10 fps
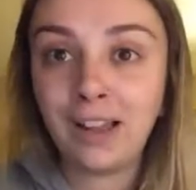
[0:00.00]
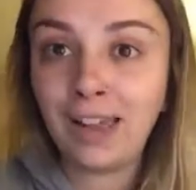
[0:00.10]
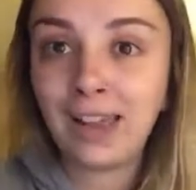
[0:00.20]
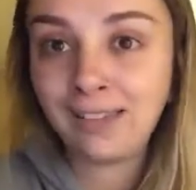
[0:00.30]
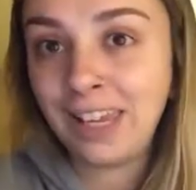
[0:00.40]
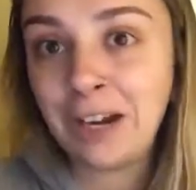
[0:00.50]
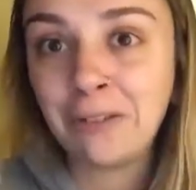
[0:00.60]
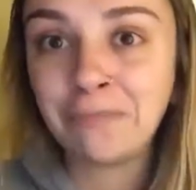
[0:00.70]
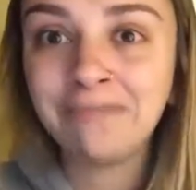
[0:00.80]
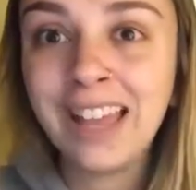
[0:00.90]
like, you know,
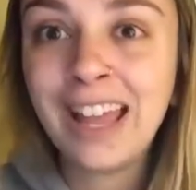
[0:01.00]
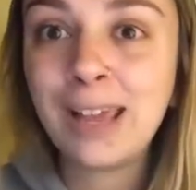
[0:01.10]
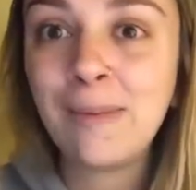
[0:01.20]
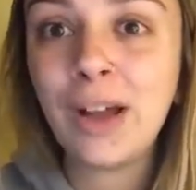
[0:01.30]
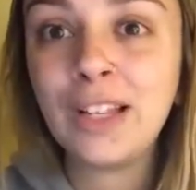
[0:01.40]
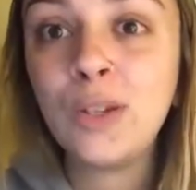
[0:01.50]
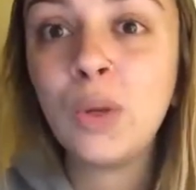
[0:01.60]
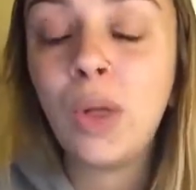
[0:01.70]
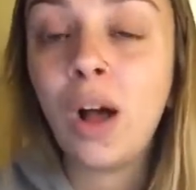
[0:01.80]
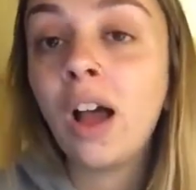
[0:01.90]
keep you guys
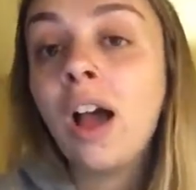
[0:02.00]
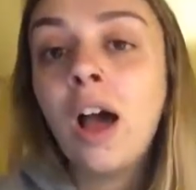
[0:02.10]
too long.